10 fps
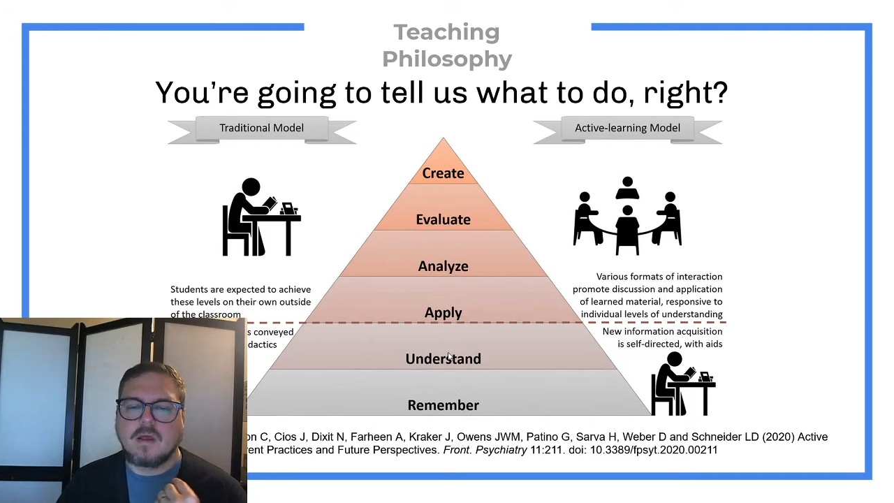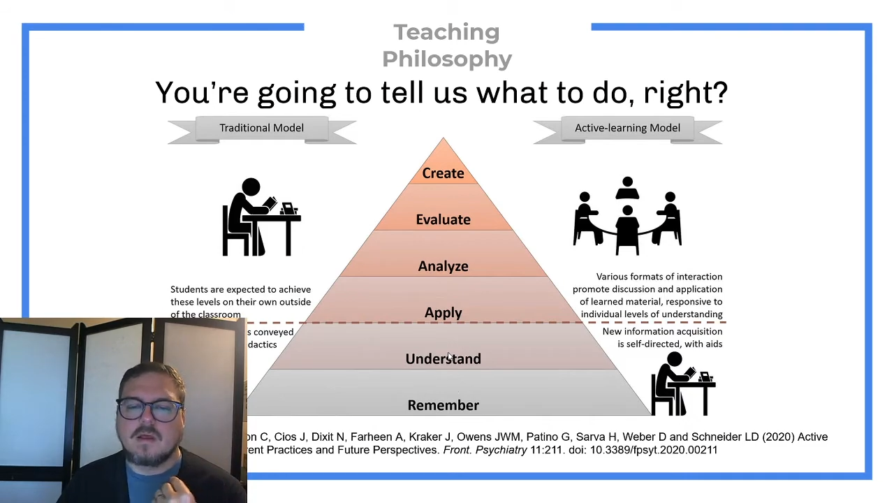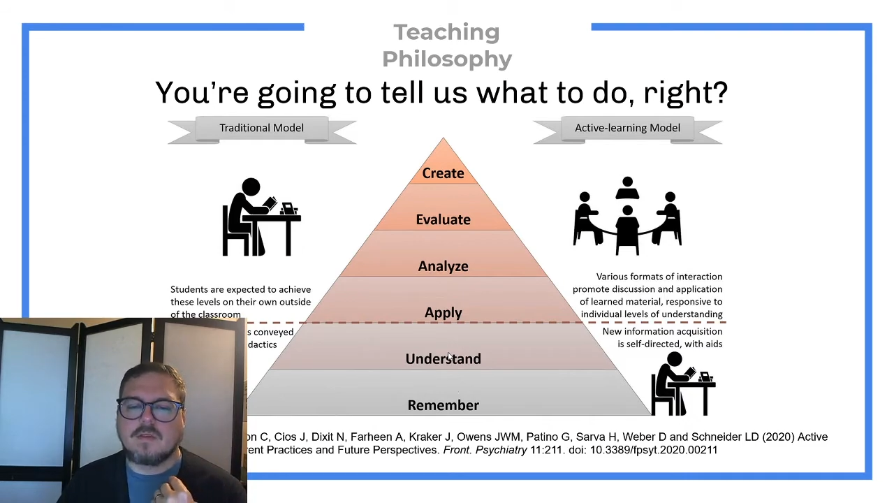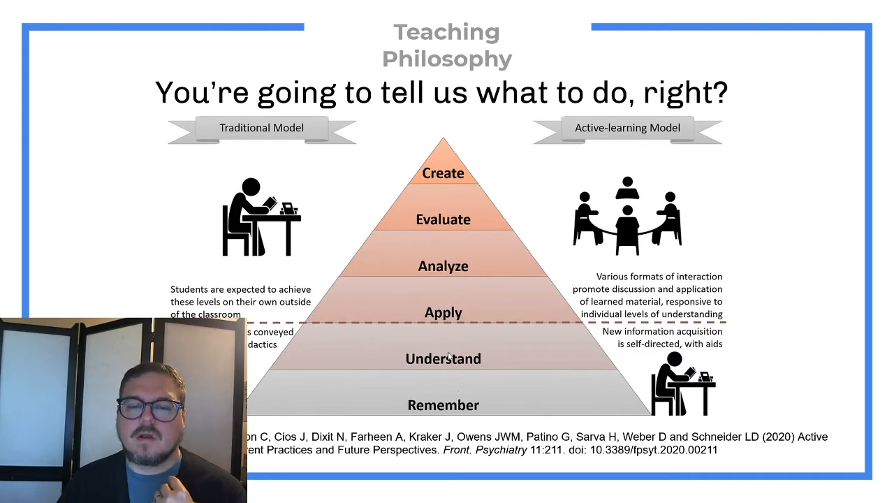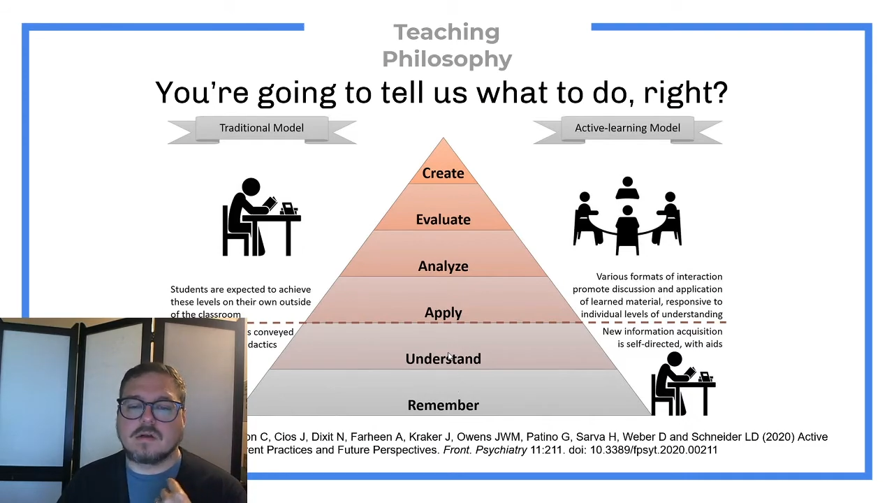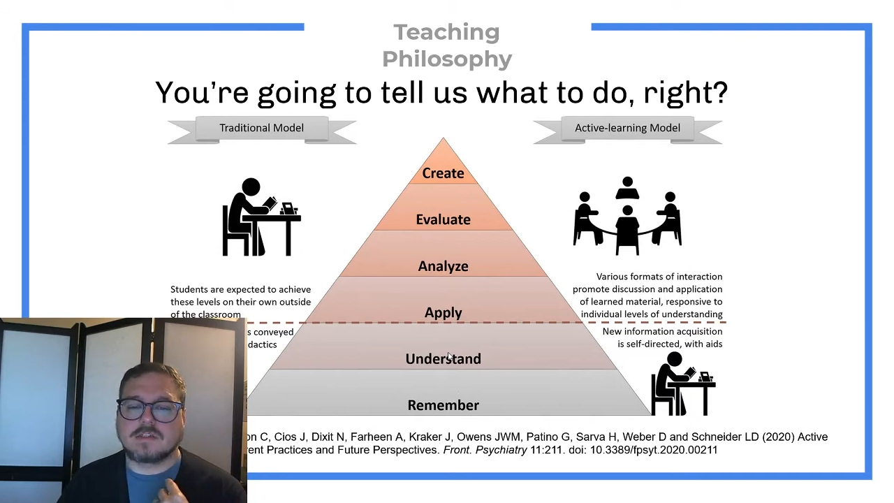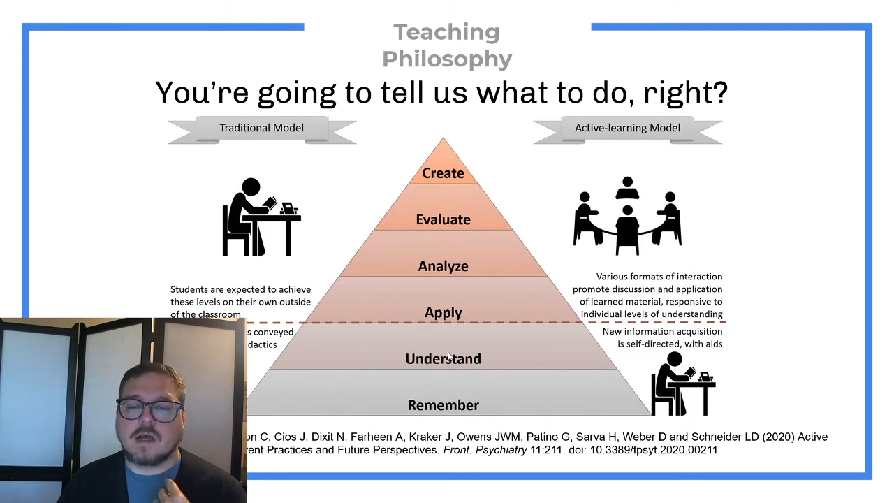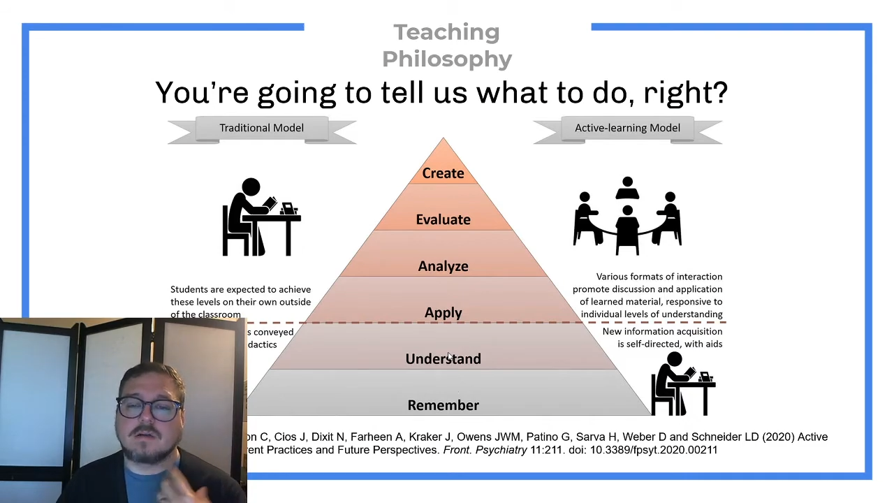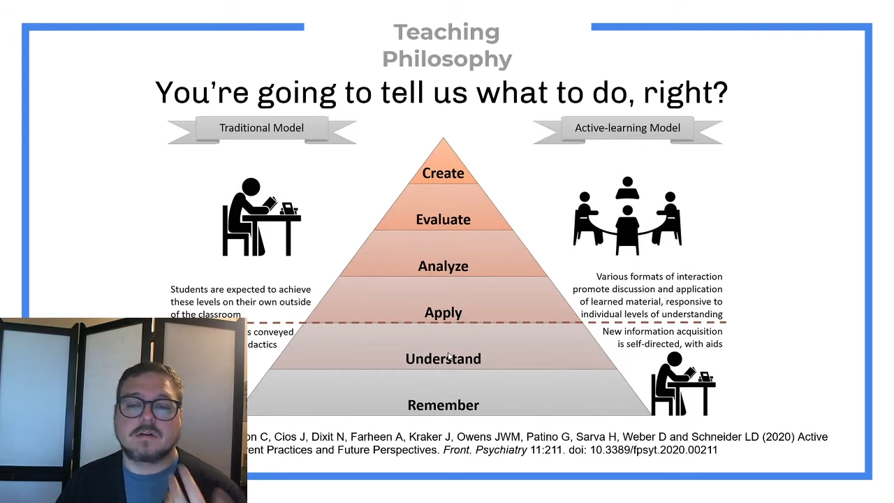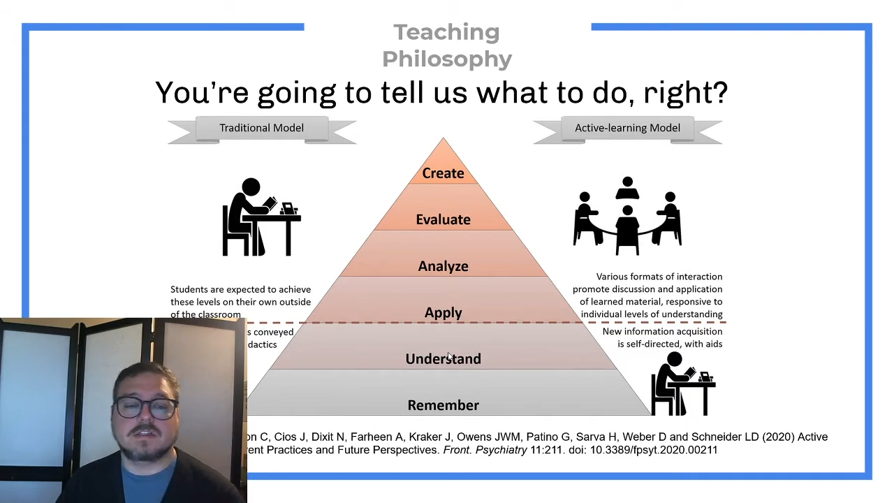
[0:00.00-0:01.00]
There's
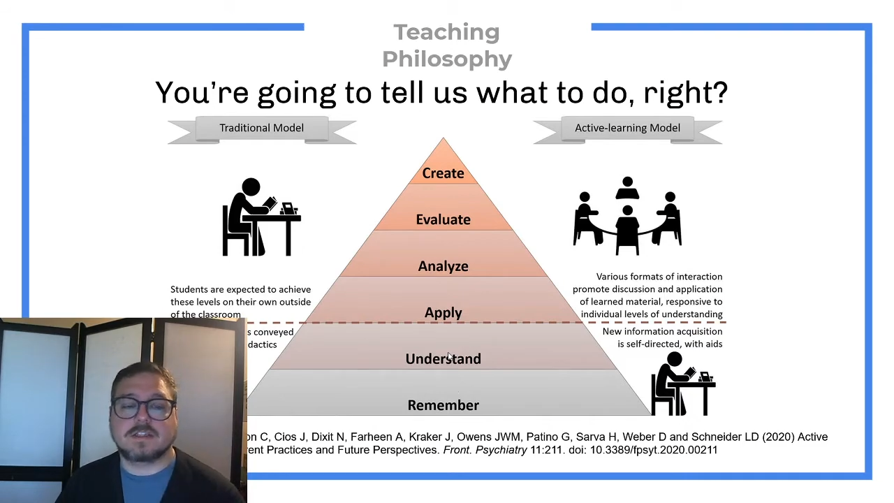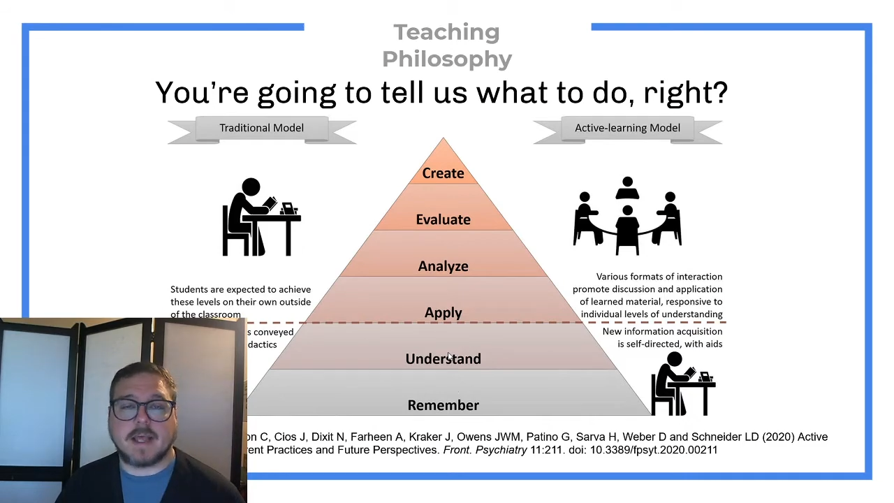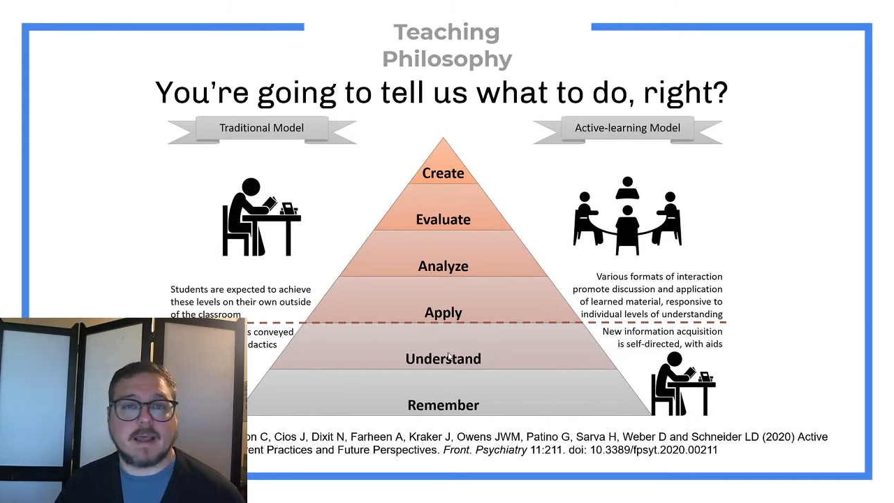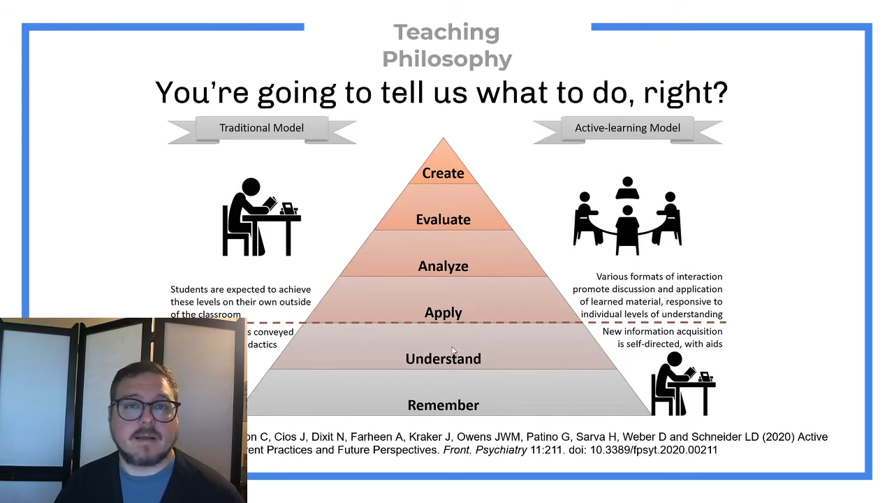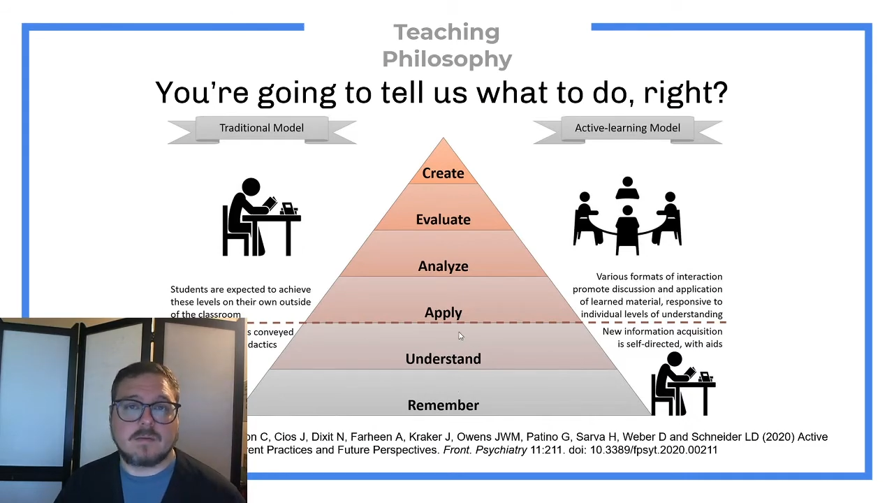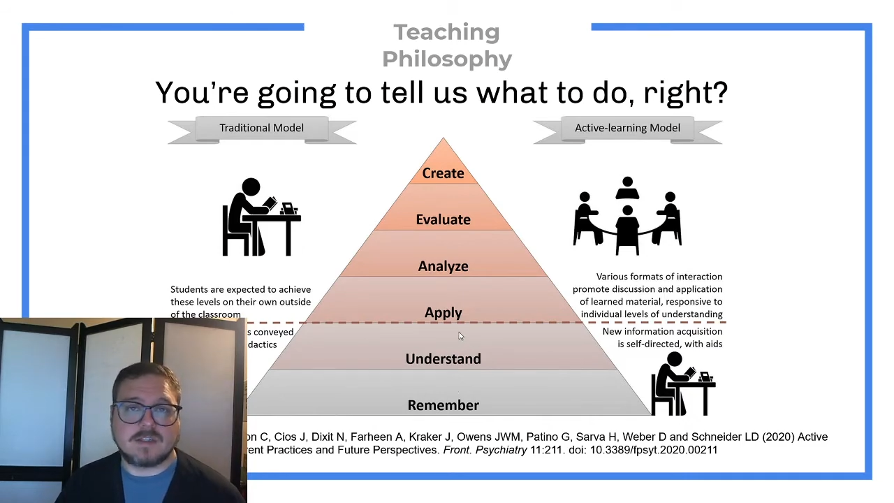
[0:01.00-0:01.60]
understand,